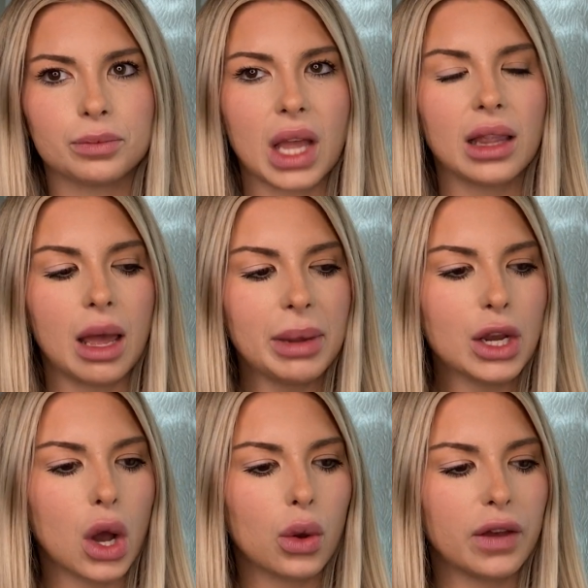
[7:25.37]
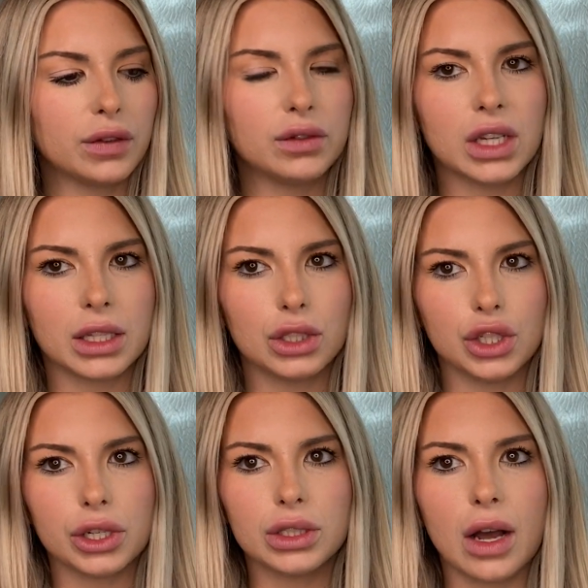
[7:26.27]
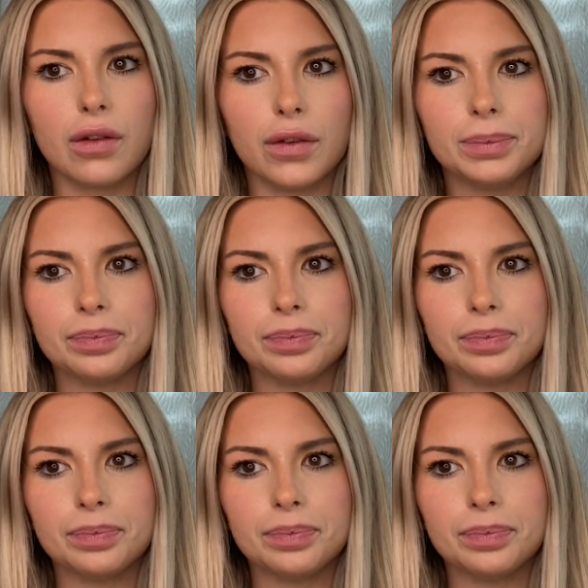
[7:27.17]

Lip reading: and let me know if you've done this to yourself,